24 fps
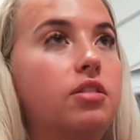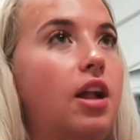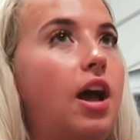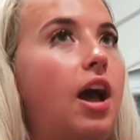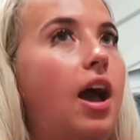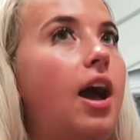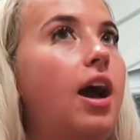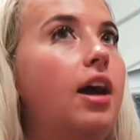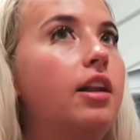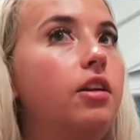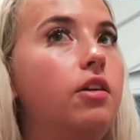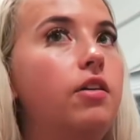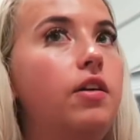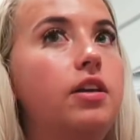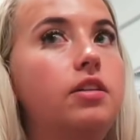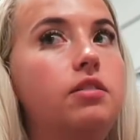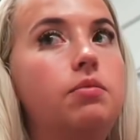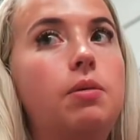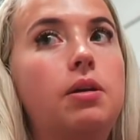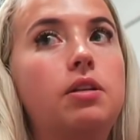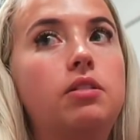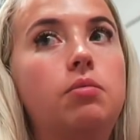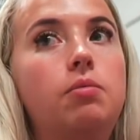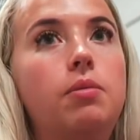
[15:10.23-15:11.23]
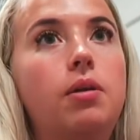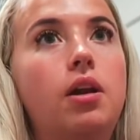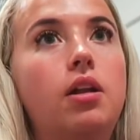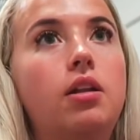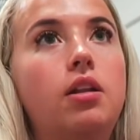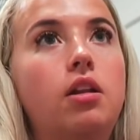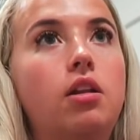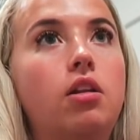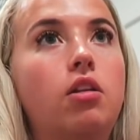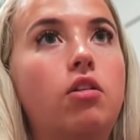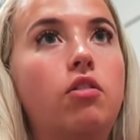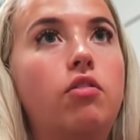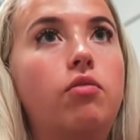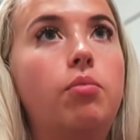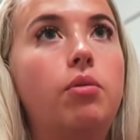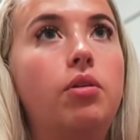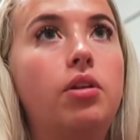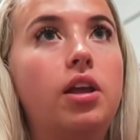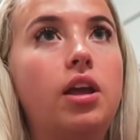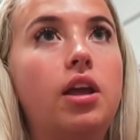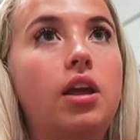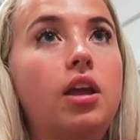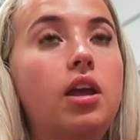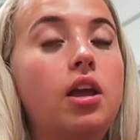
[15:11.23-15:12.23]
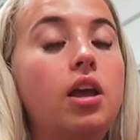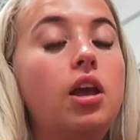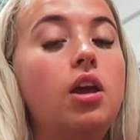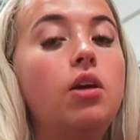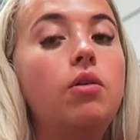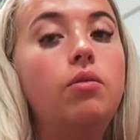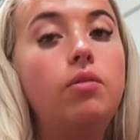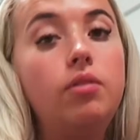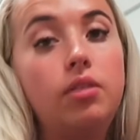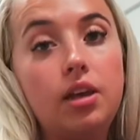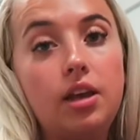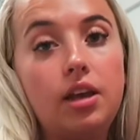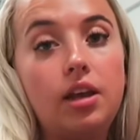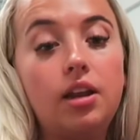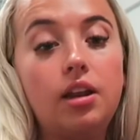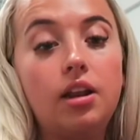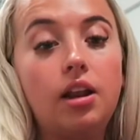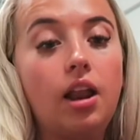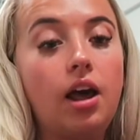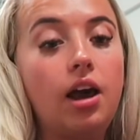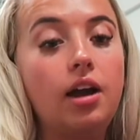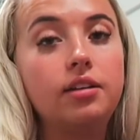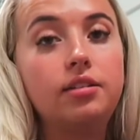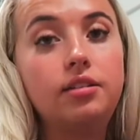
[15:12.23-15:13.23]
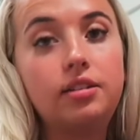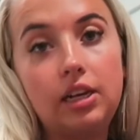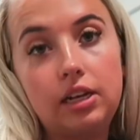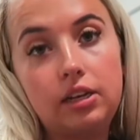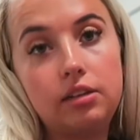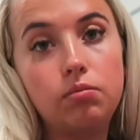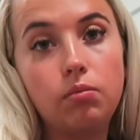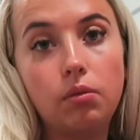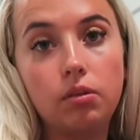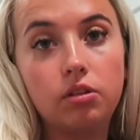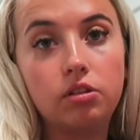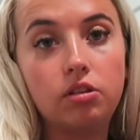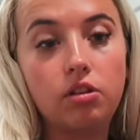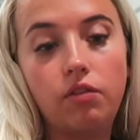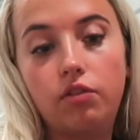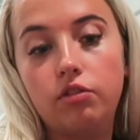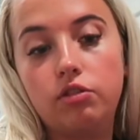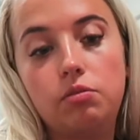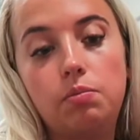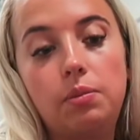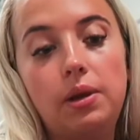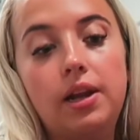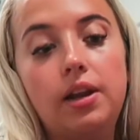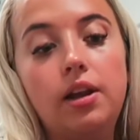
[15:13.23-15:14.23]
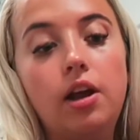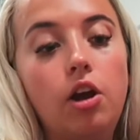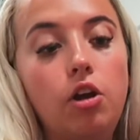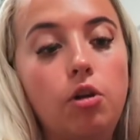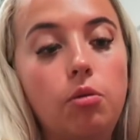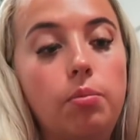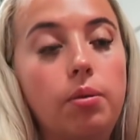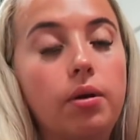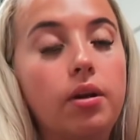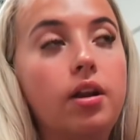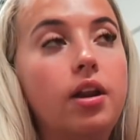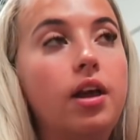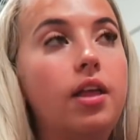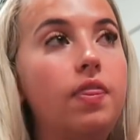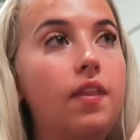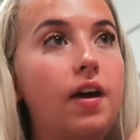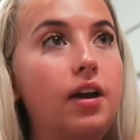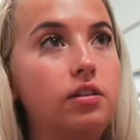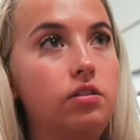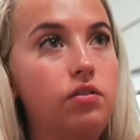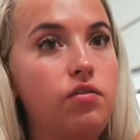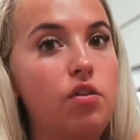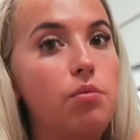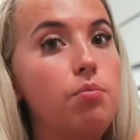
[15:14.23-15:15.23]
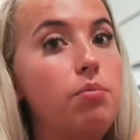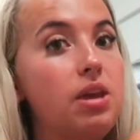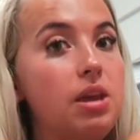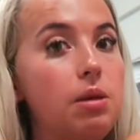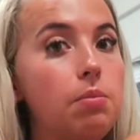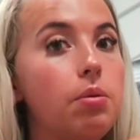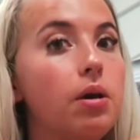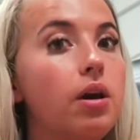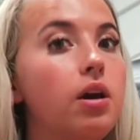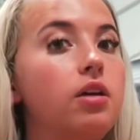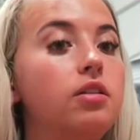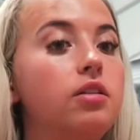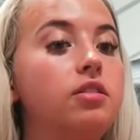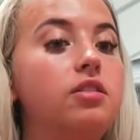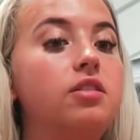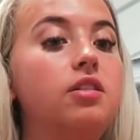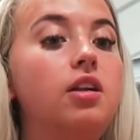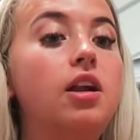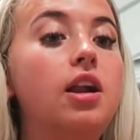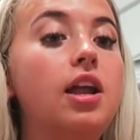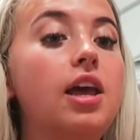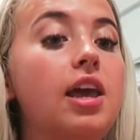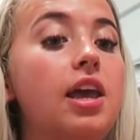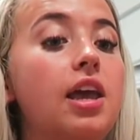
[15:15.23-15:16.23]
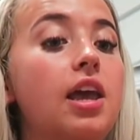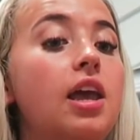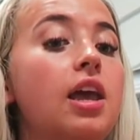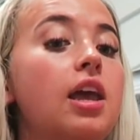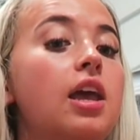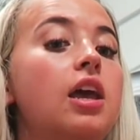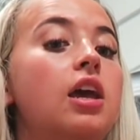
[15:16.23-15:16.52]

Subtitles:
Like, I don't expect to be earning enough money within like 6 months of us being open, and that's for me personally.